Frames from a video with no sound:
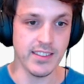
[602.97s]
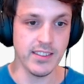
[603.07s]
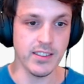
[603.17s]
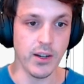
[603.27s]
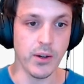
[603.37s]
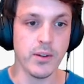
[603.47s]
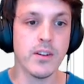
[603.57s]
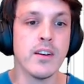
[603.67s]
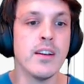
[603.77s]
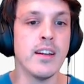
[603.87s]
So
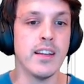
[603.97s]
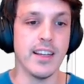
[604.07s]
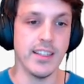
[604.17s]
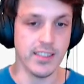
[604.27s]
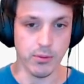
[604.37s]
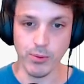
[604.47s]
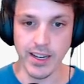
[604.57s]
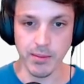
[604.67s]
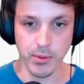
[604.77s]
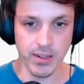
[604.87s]
here's a
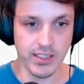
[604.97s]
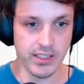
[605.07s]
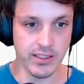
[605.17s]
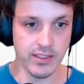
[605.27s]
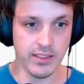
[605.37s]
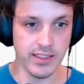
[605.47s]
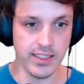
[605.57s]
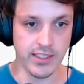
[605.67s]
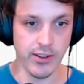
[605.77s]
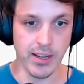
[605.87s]
random question.
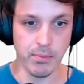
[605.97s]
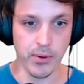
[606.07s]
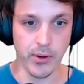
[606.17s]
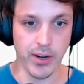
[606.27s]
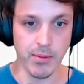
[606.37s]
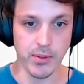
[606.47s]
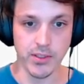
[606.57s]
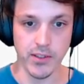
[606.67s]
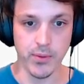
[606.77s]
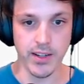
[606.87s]
Is there any program or
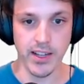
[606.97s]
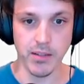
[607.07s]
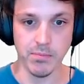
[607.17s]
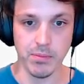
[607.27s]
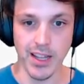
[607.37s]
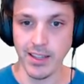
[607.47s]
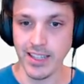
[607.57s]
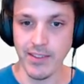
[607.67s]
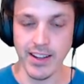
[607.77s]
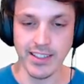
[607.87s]
software to help playing
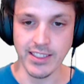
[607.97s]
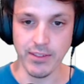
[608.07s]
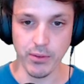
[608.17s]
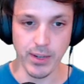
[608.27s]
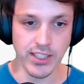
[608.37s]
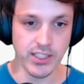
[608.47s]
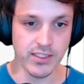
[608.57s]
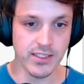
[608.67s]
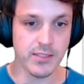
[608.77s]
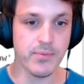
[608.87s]
DVDs in different
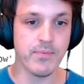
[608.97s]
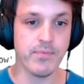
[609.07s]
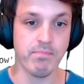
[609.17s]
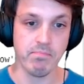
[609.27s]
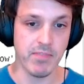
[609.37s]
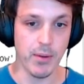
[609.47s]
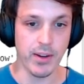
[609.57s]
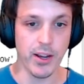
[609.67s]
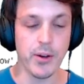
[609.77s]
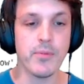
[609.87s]
regions? There we
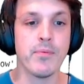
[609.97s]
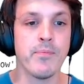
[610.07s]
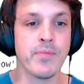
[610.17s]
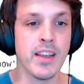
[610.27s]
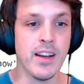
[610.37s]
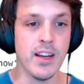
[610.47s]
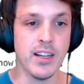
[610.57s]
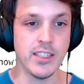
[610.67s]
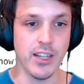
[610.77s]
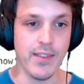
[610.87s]
go.
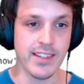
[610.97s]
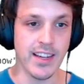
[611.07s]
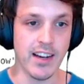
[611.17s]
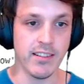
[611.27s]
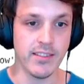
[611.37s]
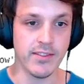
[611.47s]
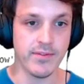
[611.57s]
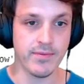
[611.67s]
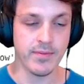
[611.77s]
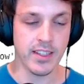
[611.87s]
So that's our
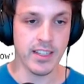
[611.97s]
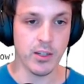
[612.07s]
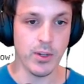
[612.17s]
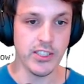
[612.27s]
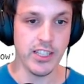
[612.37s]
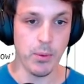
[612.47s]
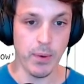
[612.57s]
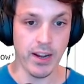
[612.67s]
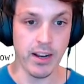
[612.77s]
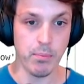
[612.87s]
question that we're
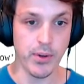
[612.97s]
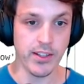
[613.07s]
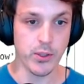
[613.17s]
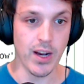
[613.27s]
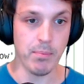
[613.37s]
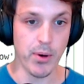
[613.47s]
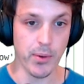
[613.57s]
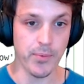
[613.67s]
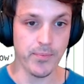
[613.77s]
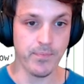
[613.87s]
going to put into our model.